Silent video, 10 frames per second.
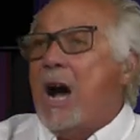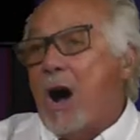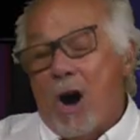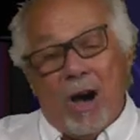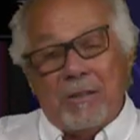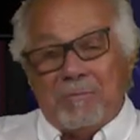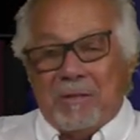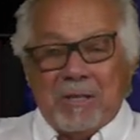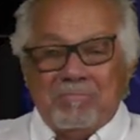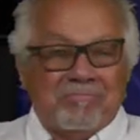uh,
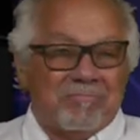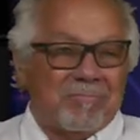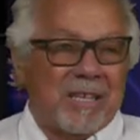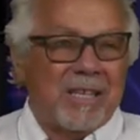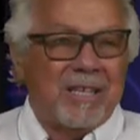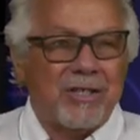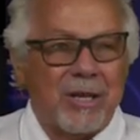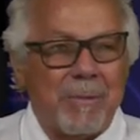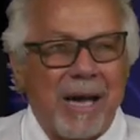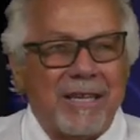he's going to
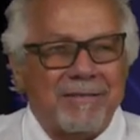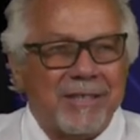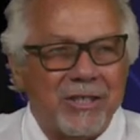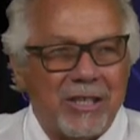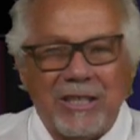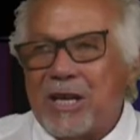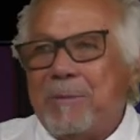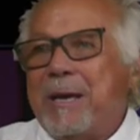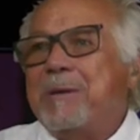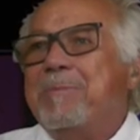buy it. He's gonna, they're going to
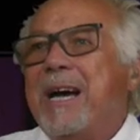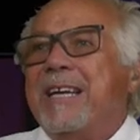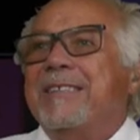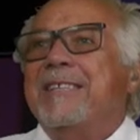make him buy it.